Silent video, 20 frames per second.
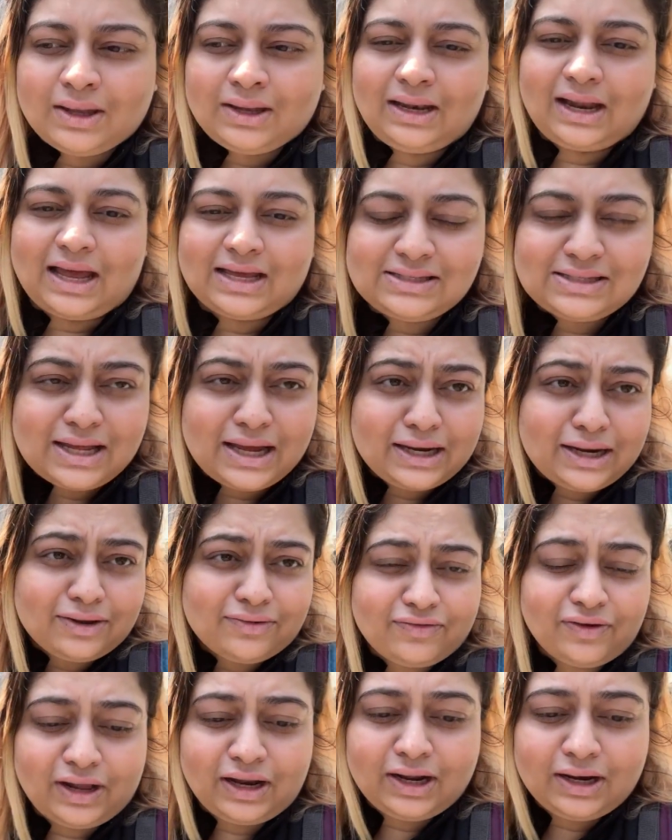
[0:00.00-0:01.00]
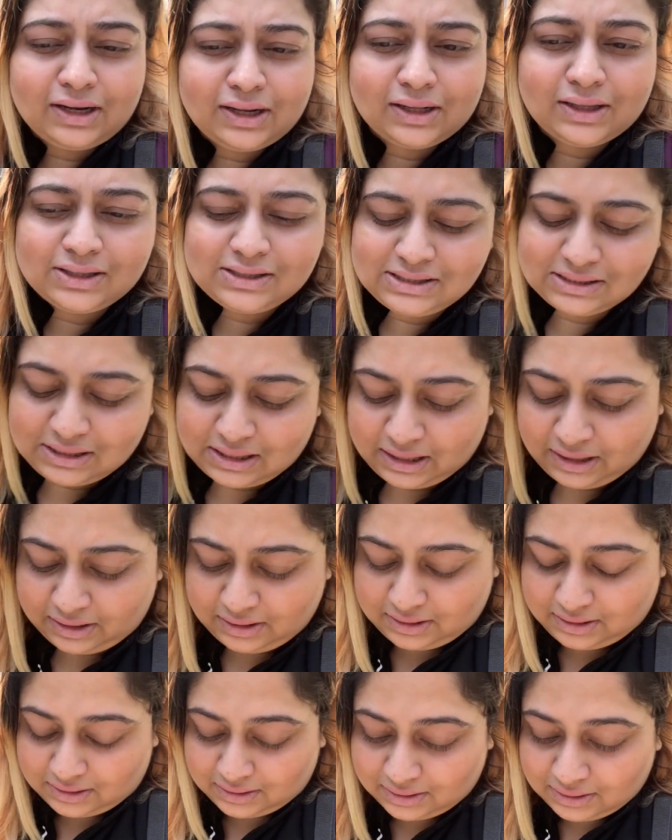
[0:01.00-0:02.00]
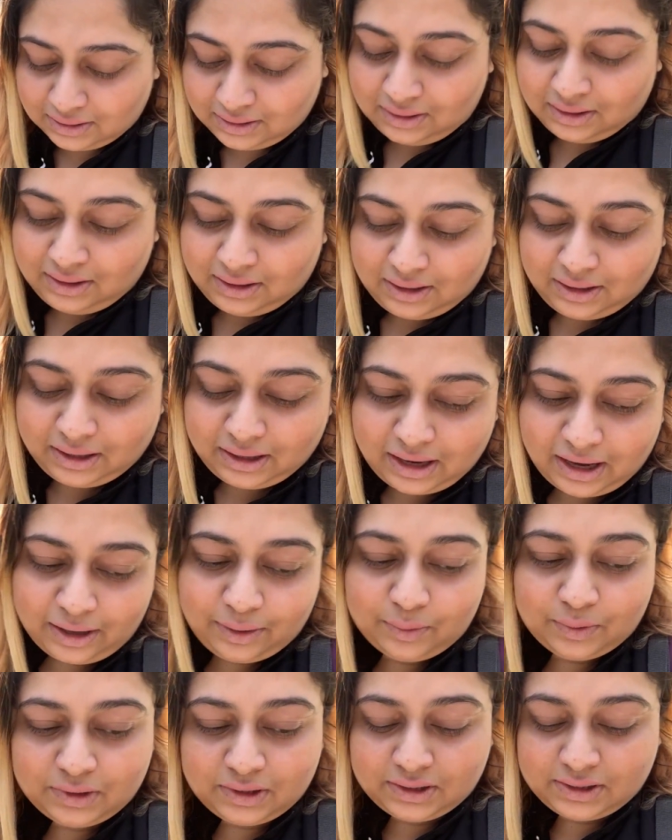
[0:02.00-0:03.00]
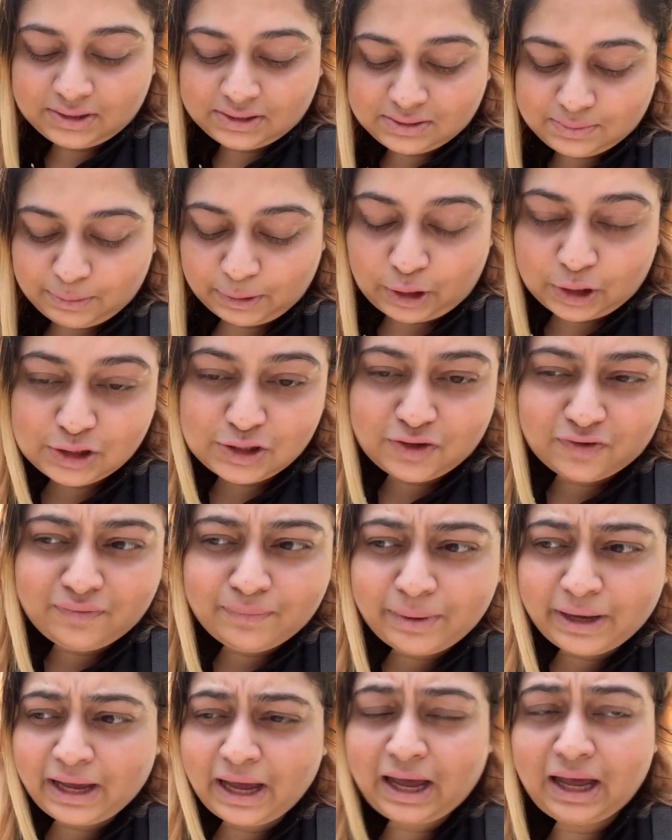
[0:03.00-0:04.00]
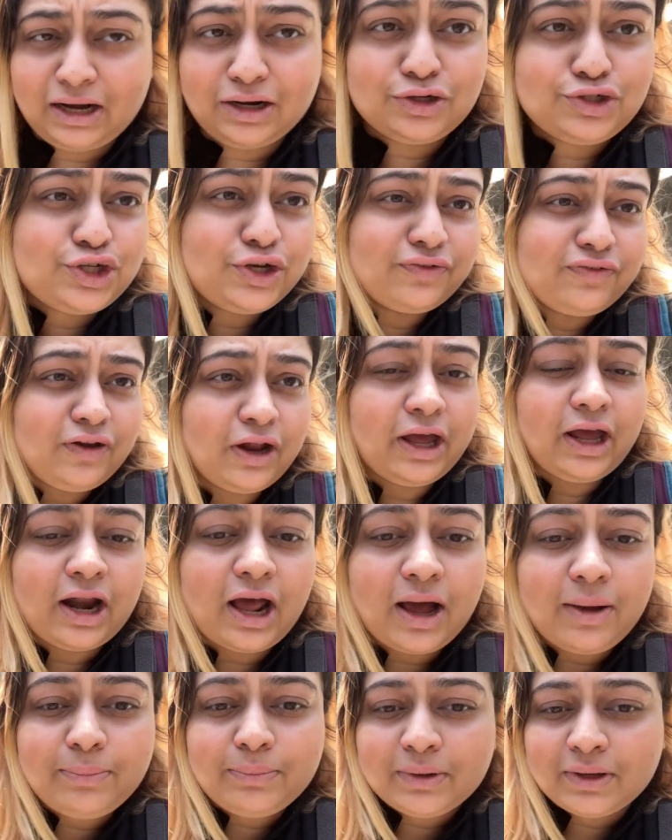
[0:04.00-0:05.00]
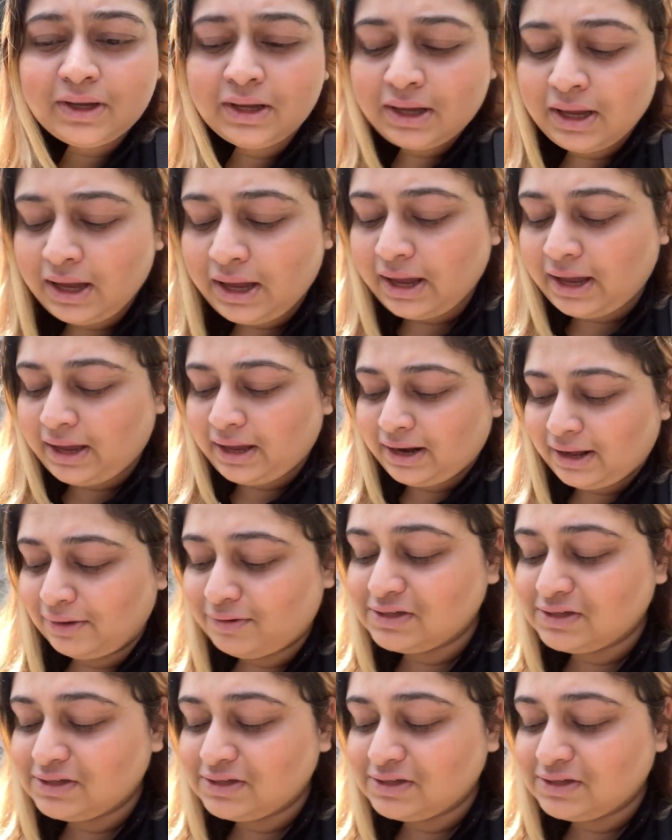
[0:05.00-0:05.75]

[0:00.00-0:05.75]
Last night I felt a little sick and I was, because of my allergy flare up, and I